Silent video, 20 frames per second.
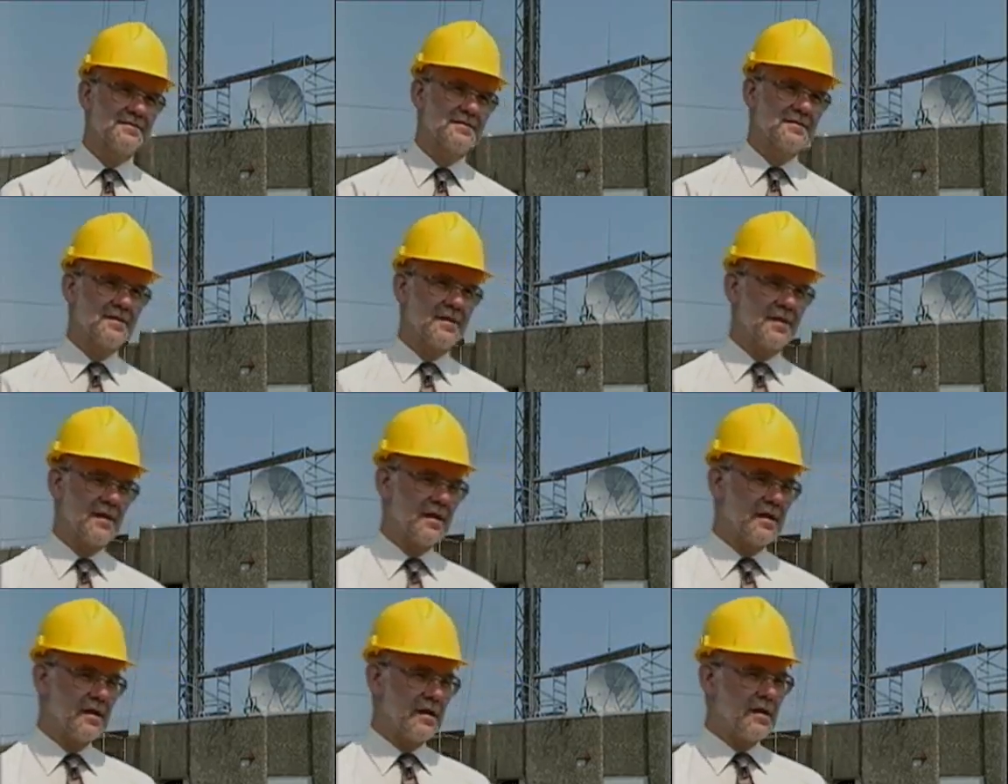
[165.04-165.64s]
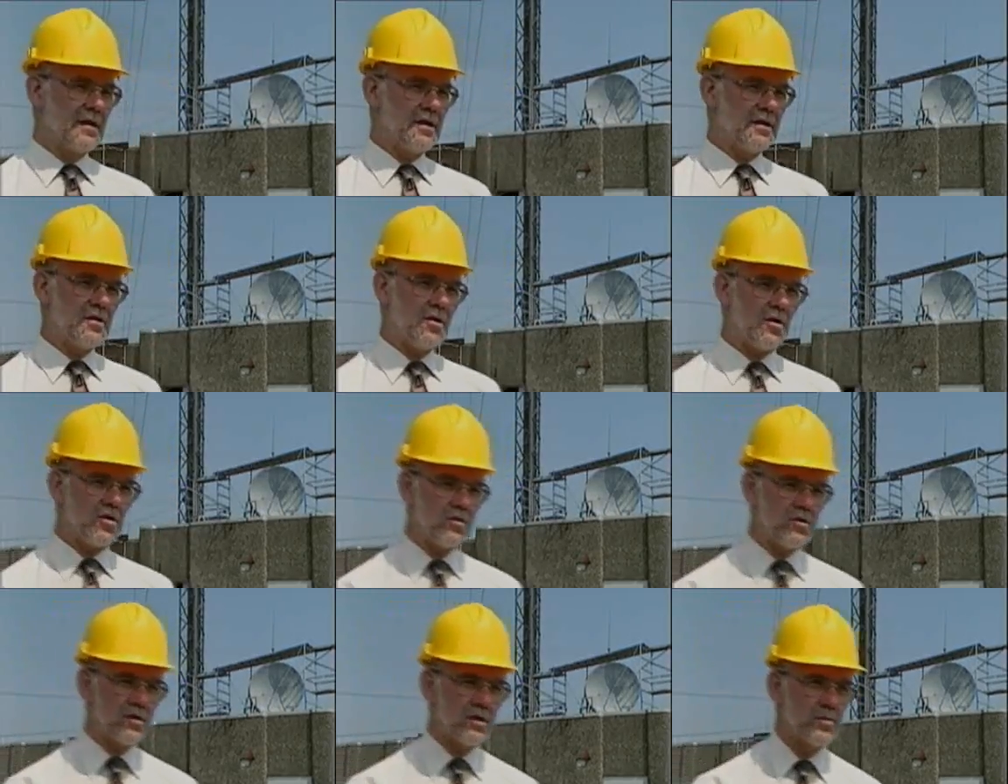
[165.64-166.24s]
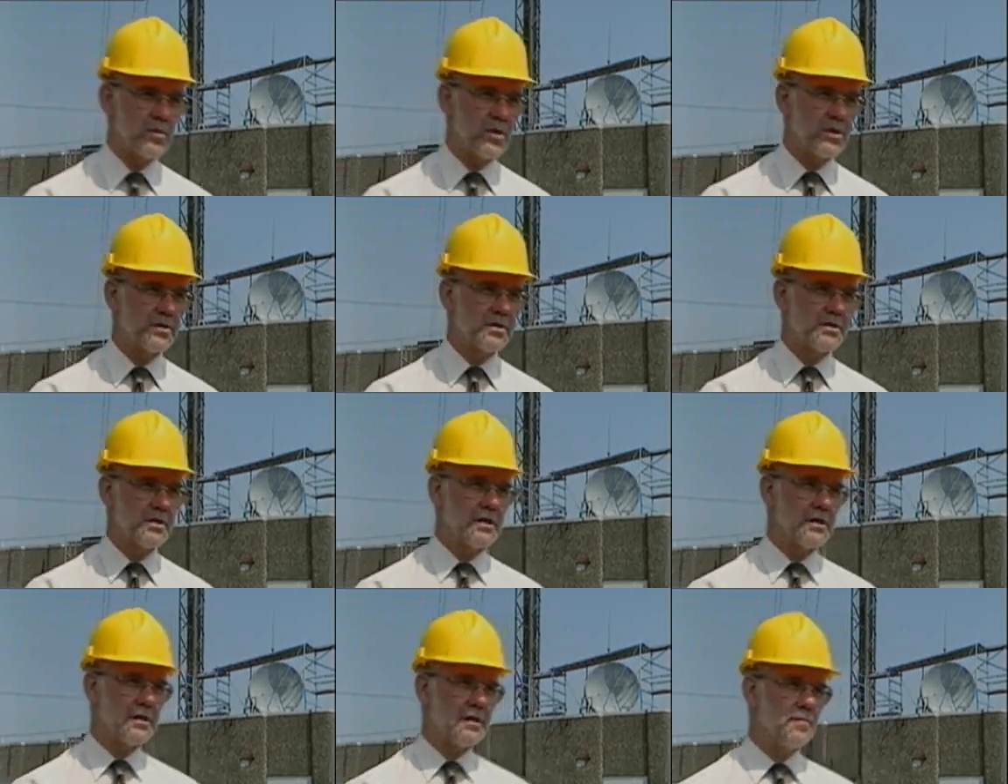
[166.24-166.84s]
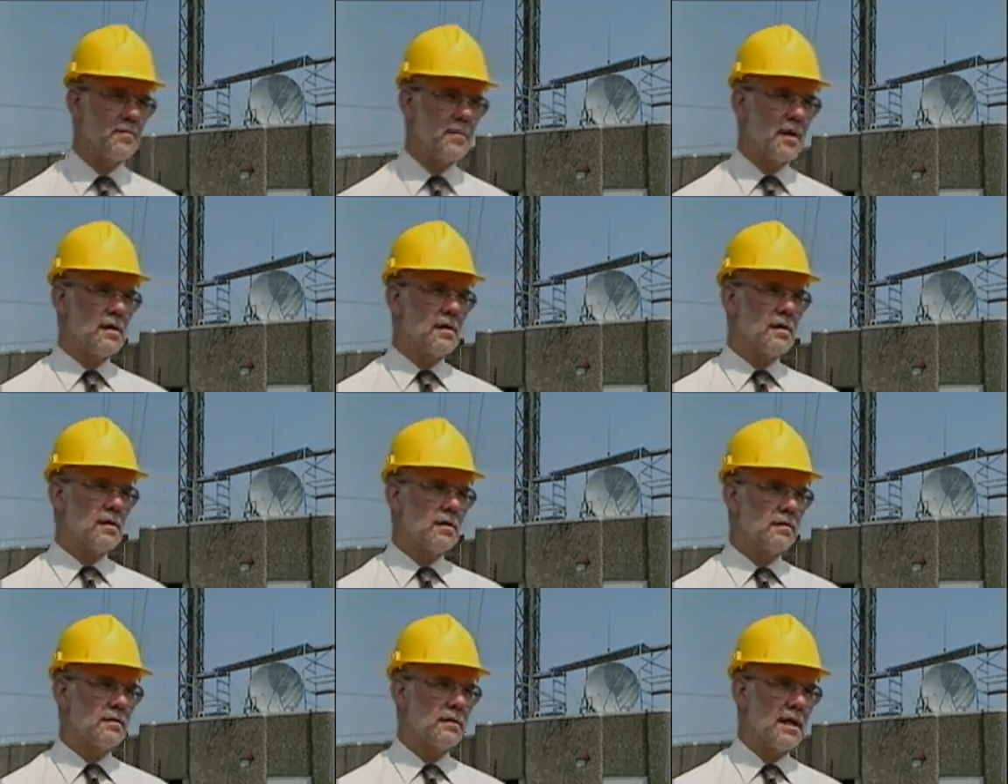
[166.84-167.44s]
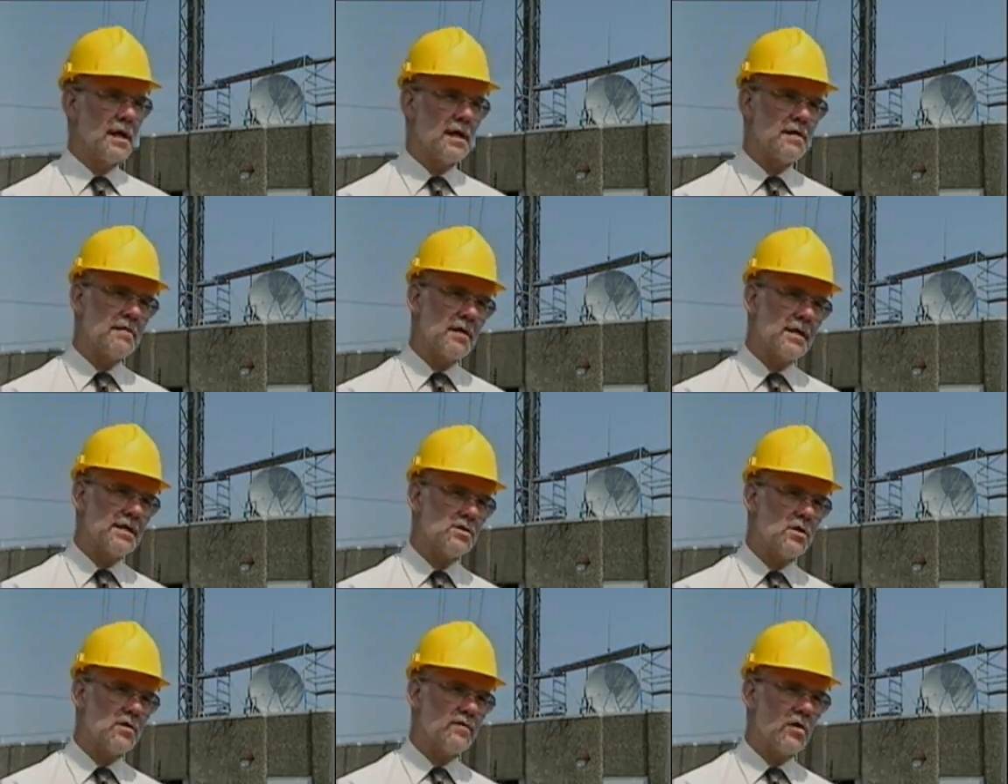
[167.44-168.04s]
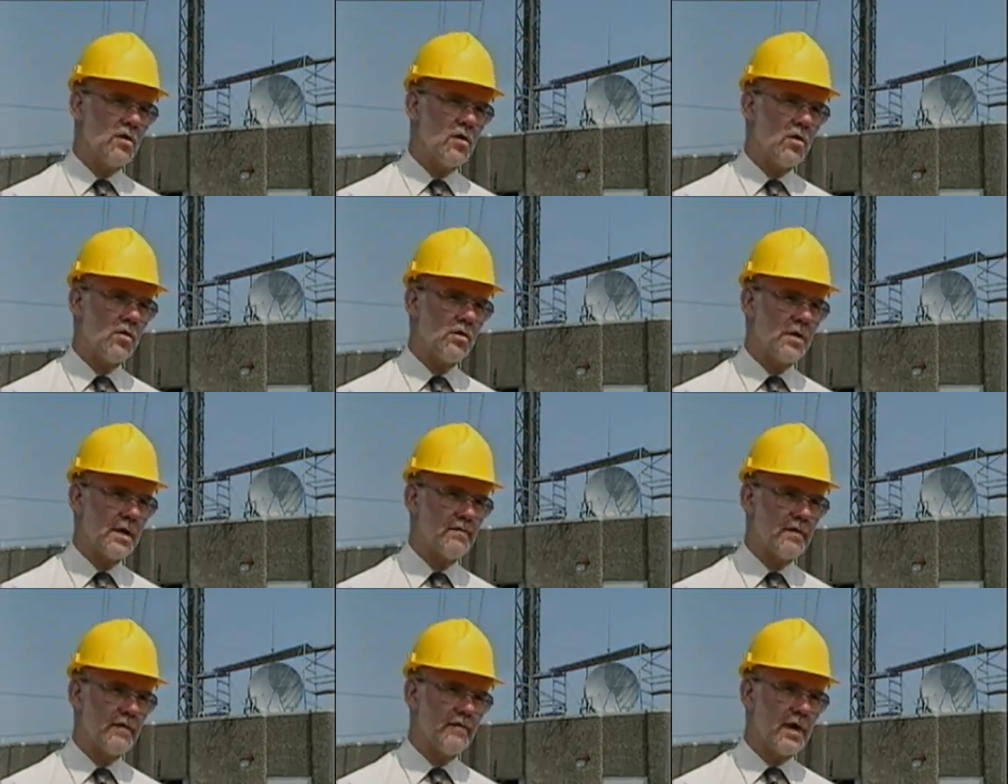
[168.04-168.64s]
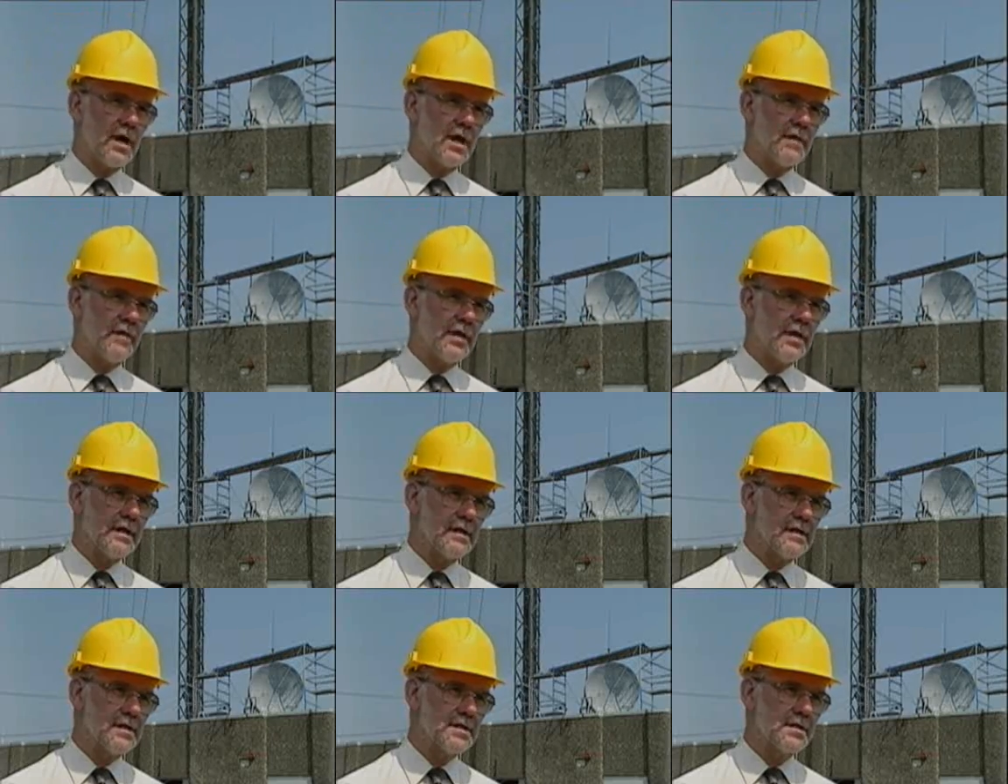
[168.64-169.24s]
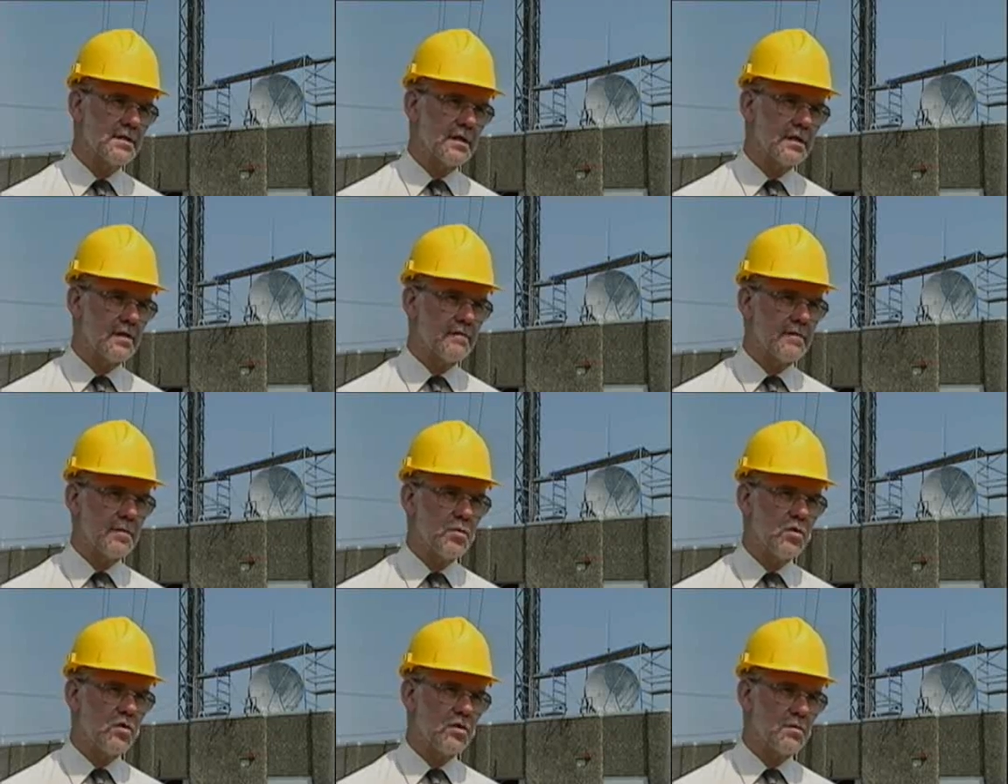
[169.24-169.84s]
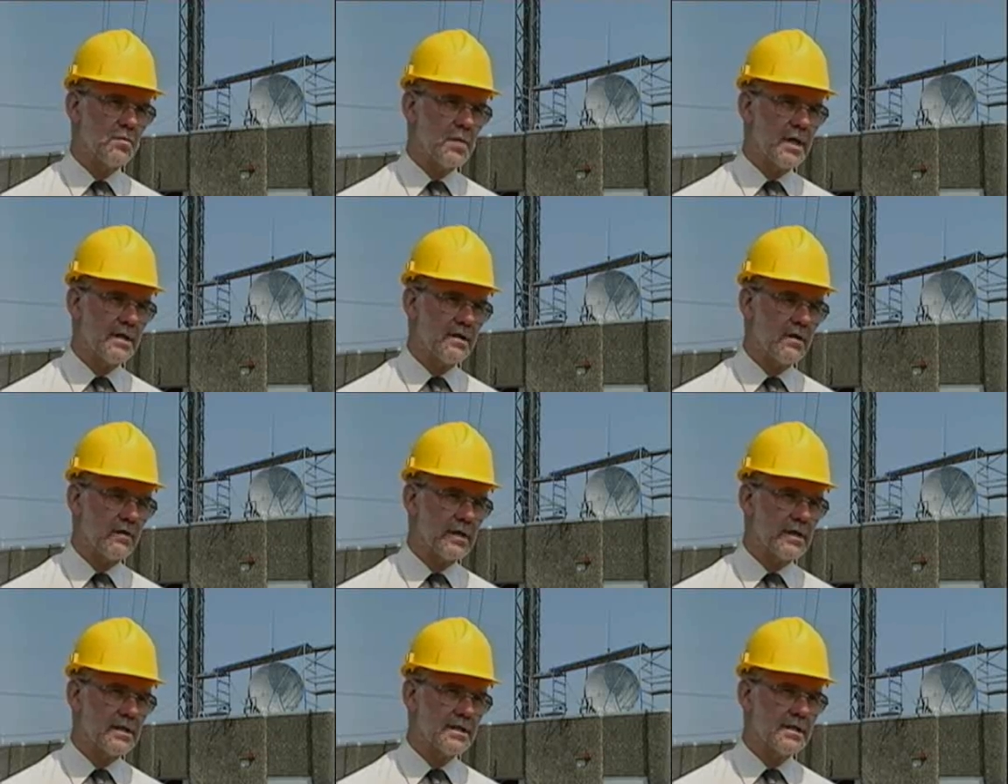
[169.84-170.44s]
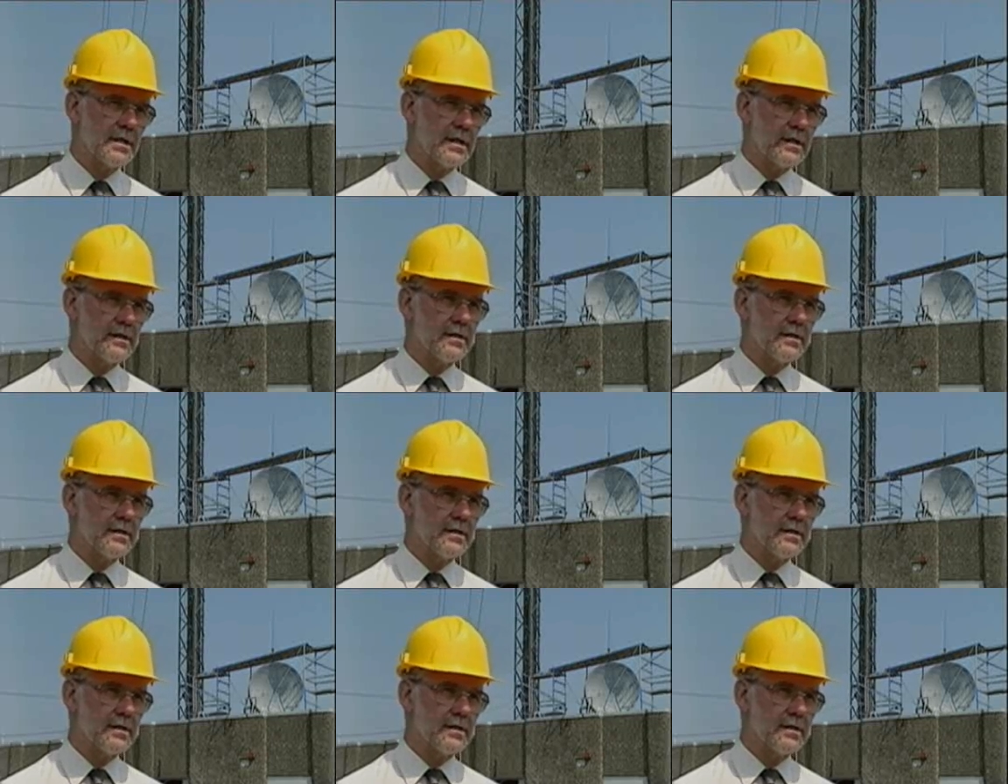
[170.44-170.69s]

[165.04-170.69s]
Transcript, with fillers: here? No, but um, the aerial is overhauled every five years and a report made on it.